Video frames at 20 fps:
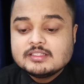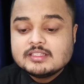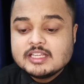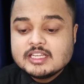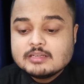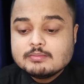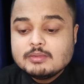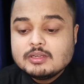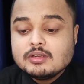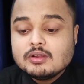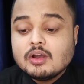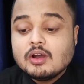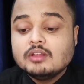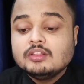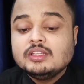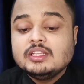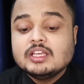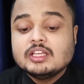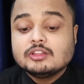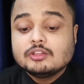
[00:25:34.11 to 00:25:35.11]
statement
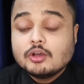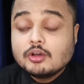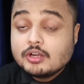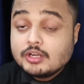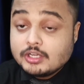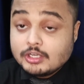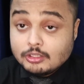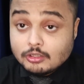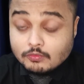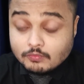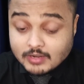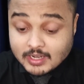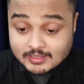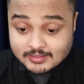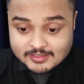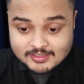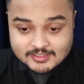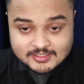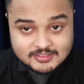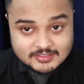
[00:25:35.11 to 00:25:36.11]
on the authority of
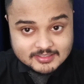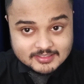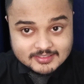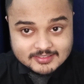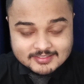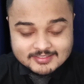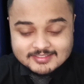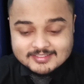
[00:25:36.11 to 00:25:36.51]
others.